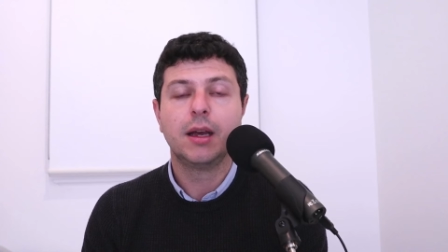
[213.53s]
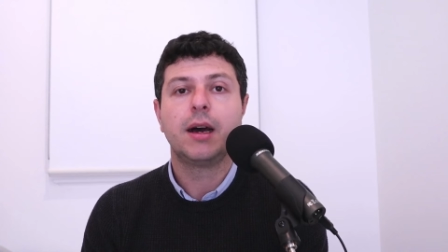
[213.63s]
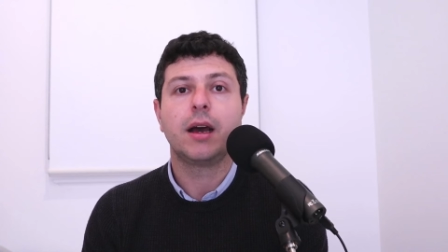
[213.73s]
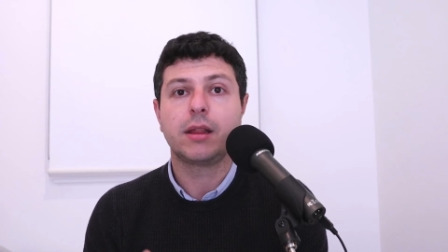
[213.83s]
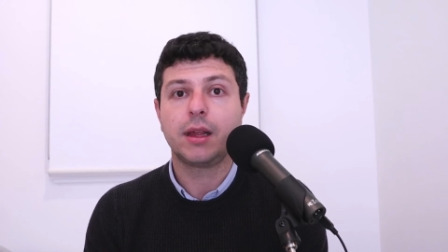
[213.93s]

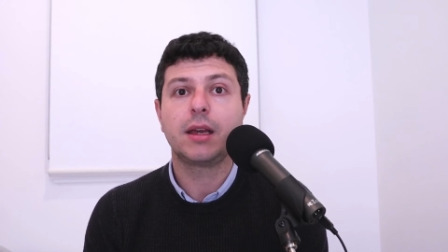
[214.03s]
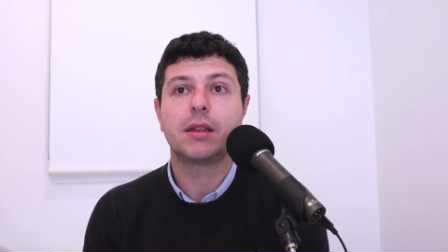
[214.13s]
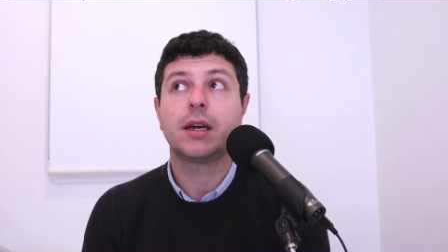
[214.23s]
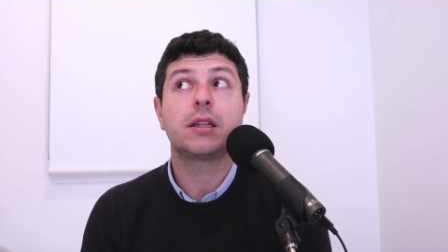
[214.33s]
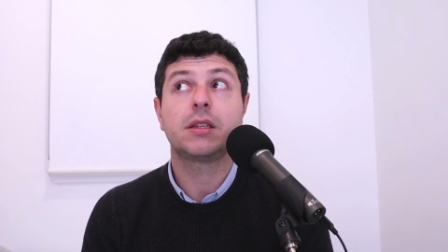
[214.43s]
I think
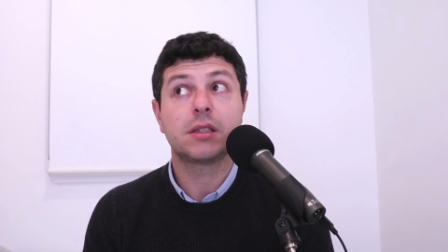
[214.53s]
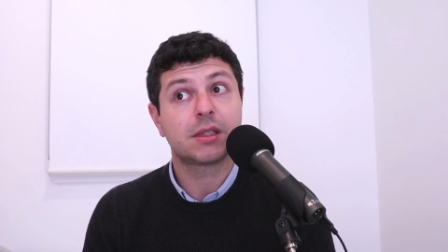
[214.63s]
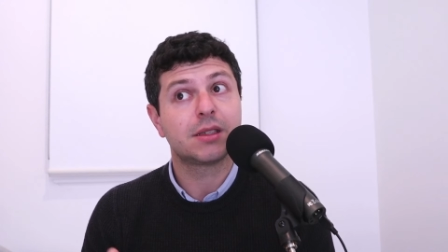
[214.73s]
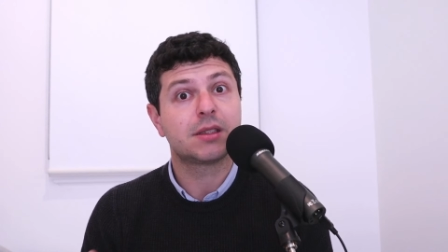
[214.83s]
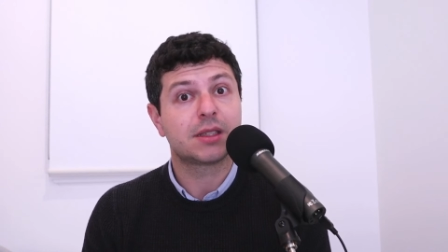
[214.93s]
that is
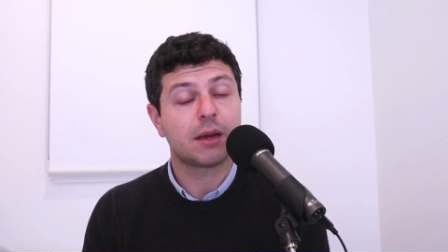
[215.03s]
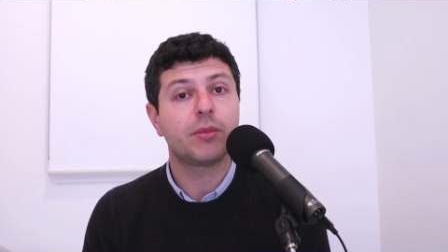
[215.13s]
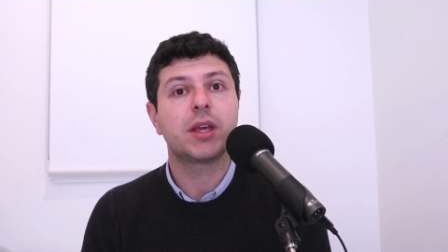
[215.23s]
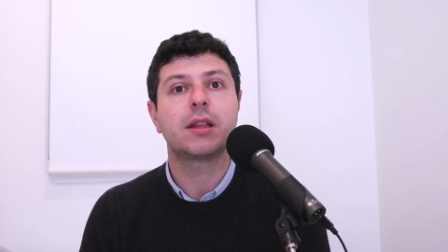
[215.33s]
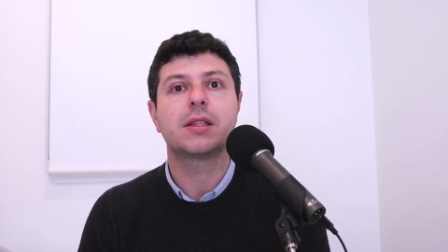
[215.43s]

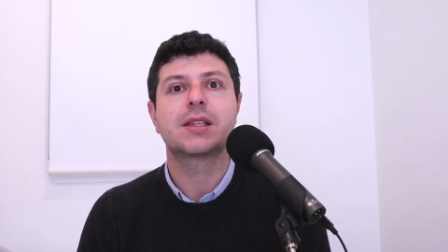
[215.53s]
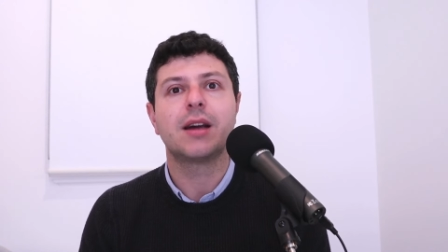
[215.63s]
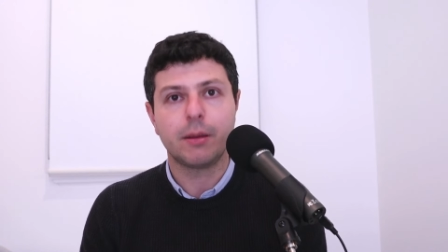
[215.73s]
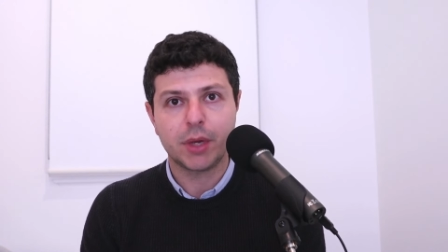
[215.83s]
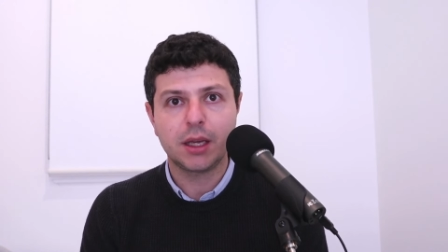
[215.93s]
something that's
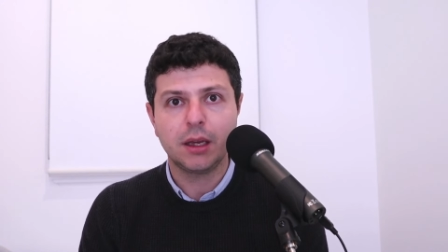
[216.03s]
coming,